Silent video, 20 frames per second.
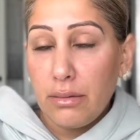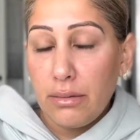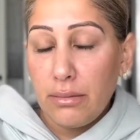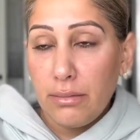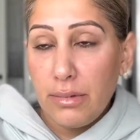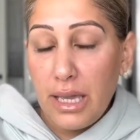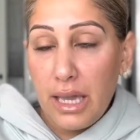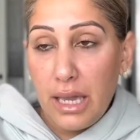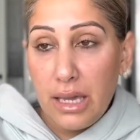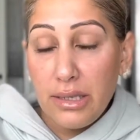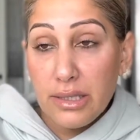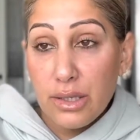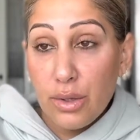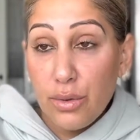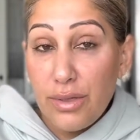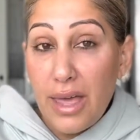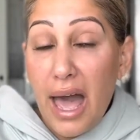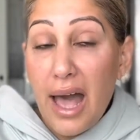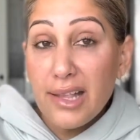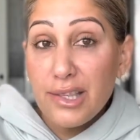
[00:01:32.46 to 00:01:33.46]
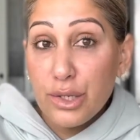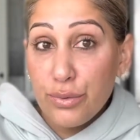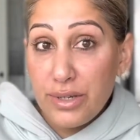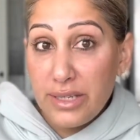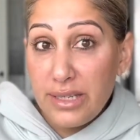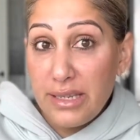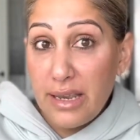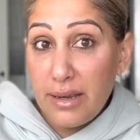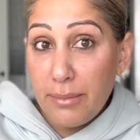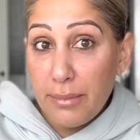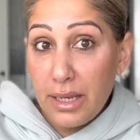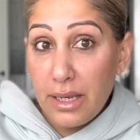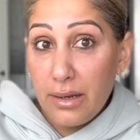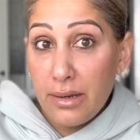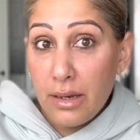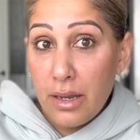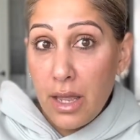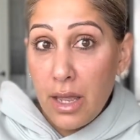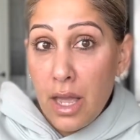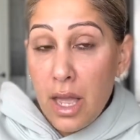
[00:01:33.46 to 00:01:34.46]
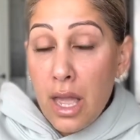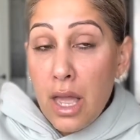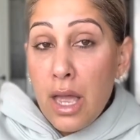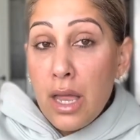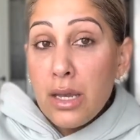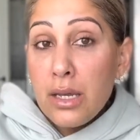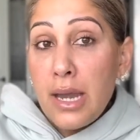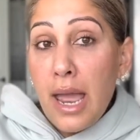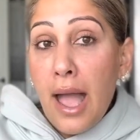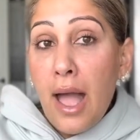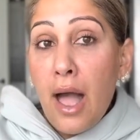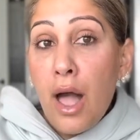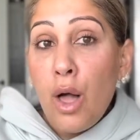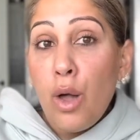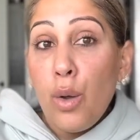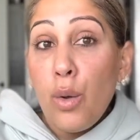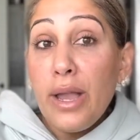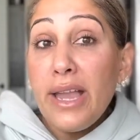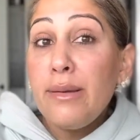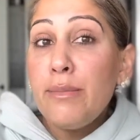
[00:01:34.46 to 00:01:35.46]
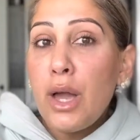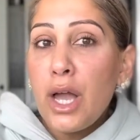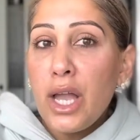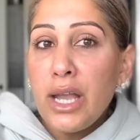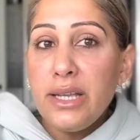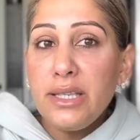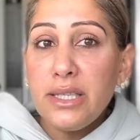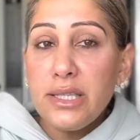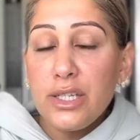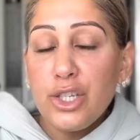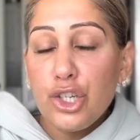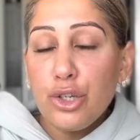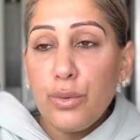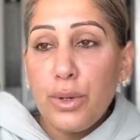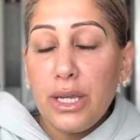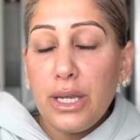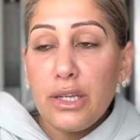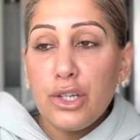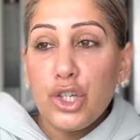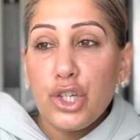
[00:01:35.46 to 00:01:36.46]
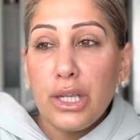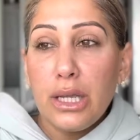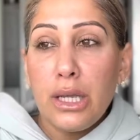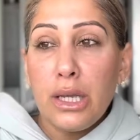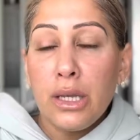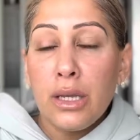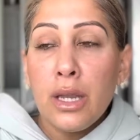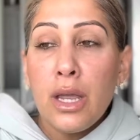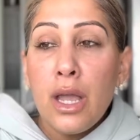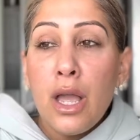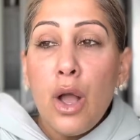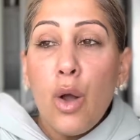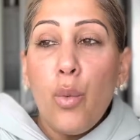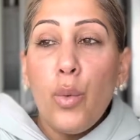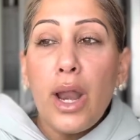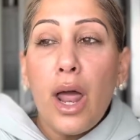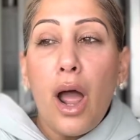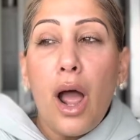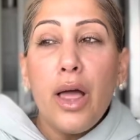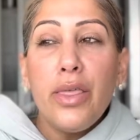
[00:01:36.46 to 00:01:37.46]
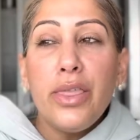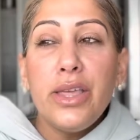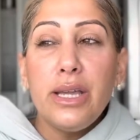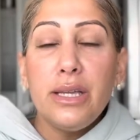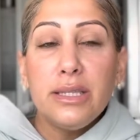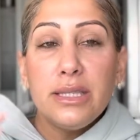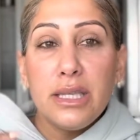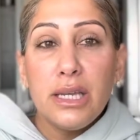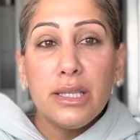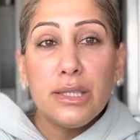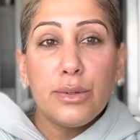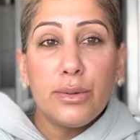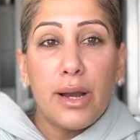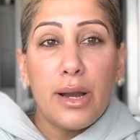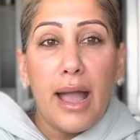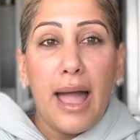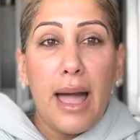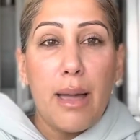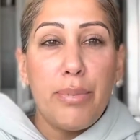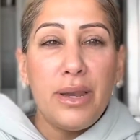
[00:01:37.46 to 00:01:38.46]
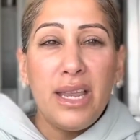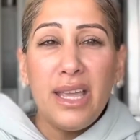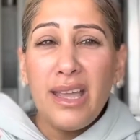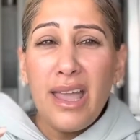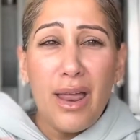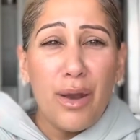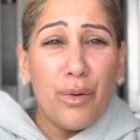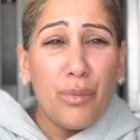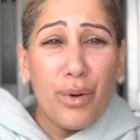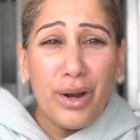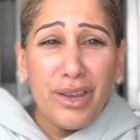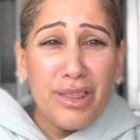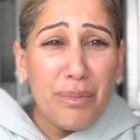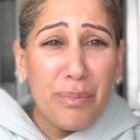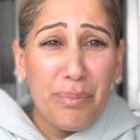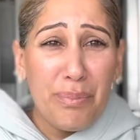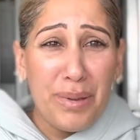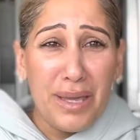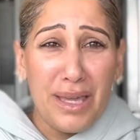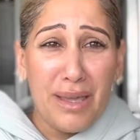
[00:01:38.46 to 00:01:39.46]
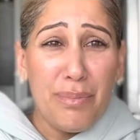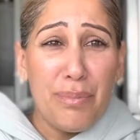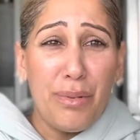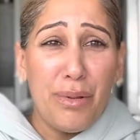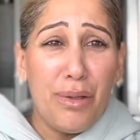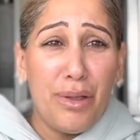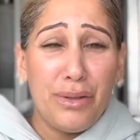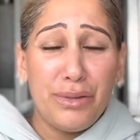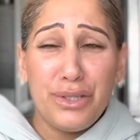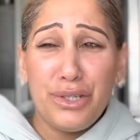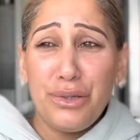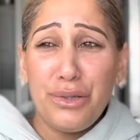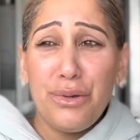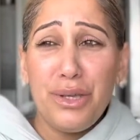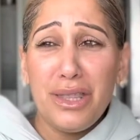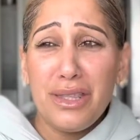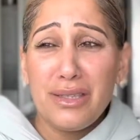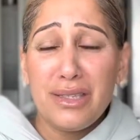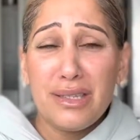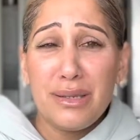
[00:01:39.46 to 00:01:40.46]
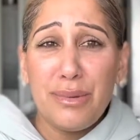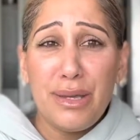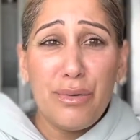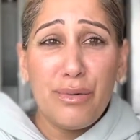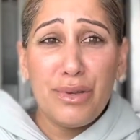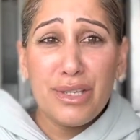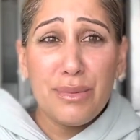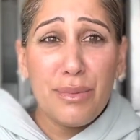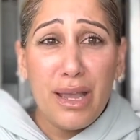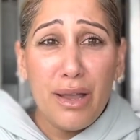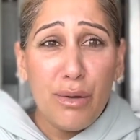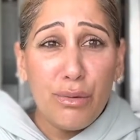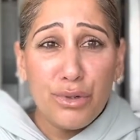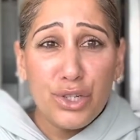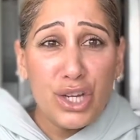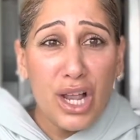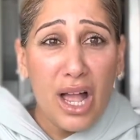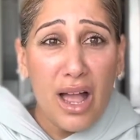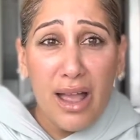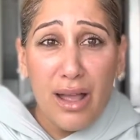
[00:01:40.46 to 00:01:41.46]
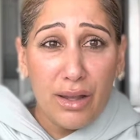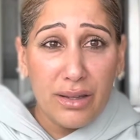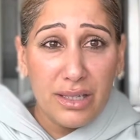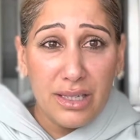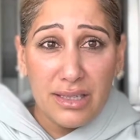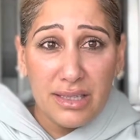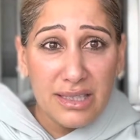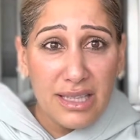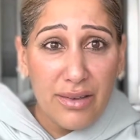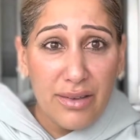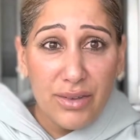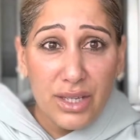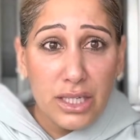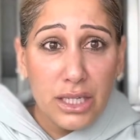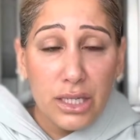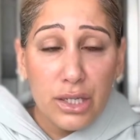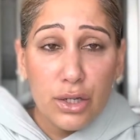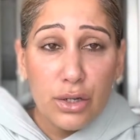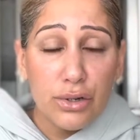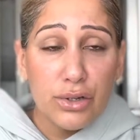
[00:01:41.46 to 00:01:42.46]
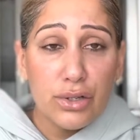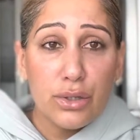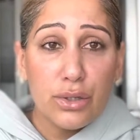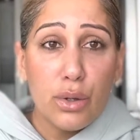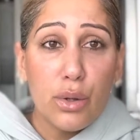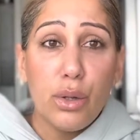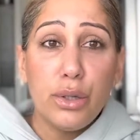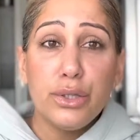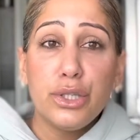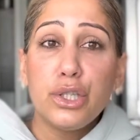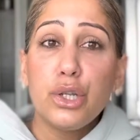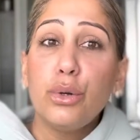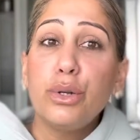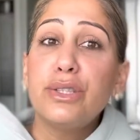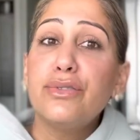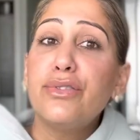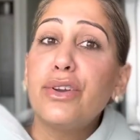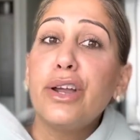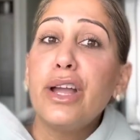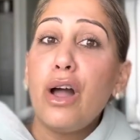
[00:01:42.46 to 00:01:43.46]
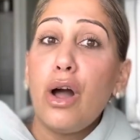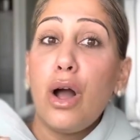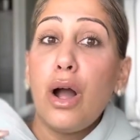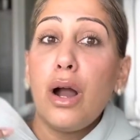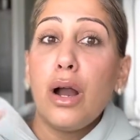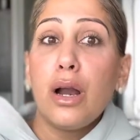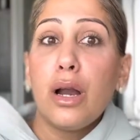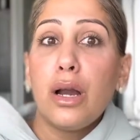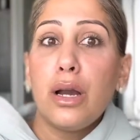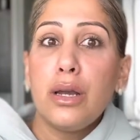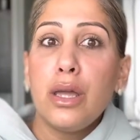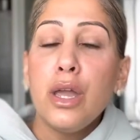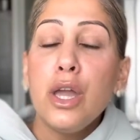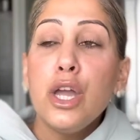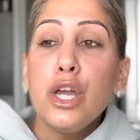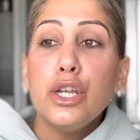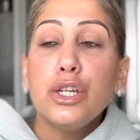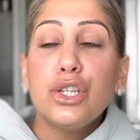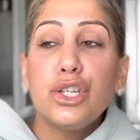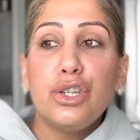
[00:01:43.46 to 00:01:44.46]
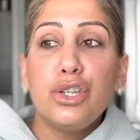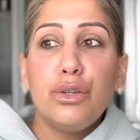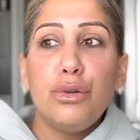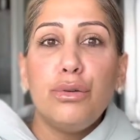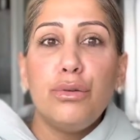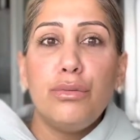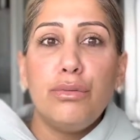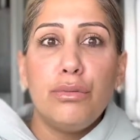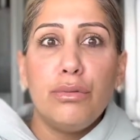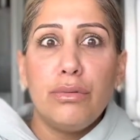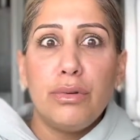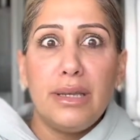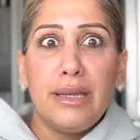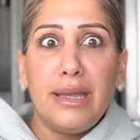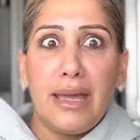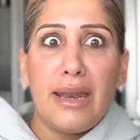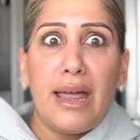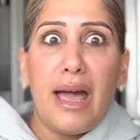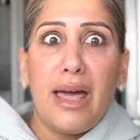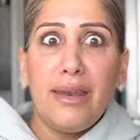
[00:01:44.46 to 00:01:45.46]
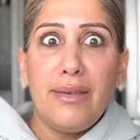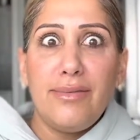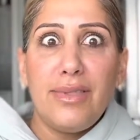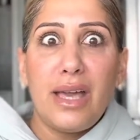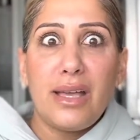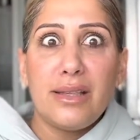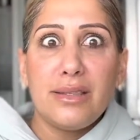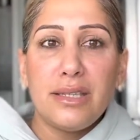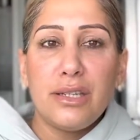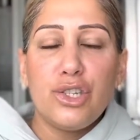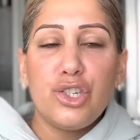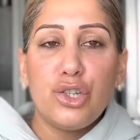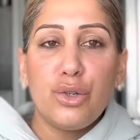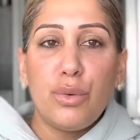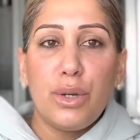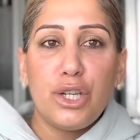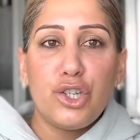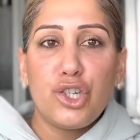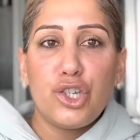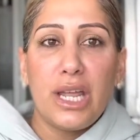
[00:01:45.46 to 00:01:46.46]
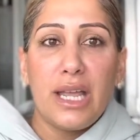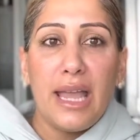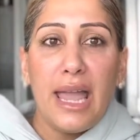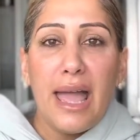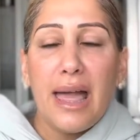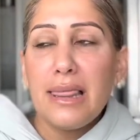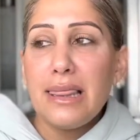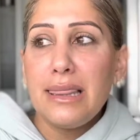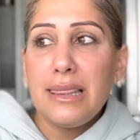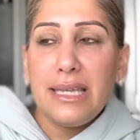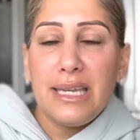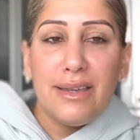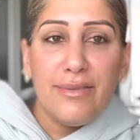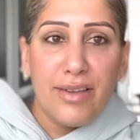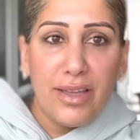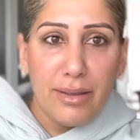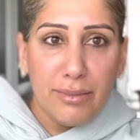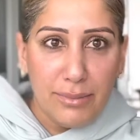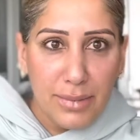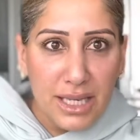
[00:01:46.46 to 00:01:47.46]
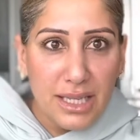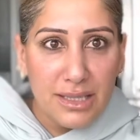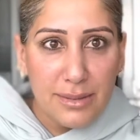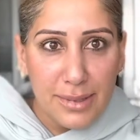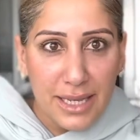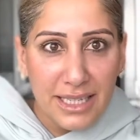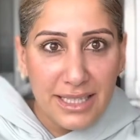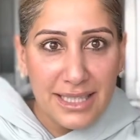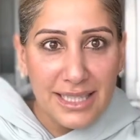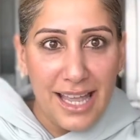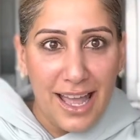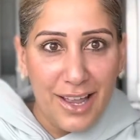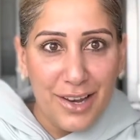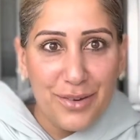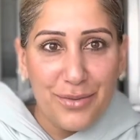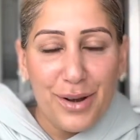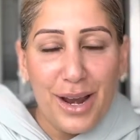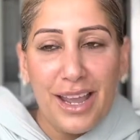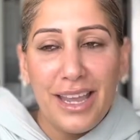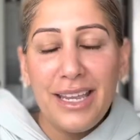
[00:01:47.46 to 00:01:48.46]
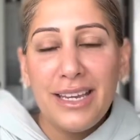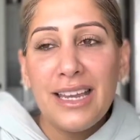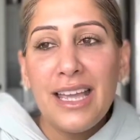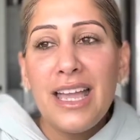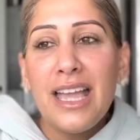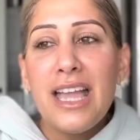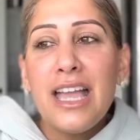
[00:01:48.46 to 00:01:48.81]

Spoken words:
Okay, so that's resentment. Now, in my situation, when these things were happening, and one of the people doing this to me was my own child. He's 17 years old. So it's very hard to get out of that situation. I can't leave him. He's my son, right?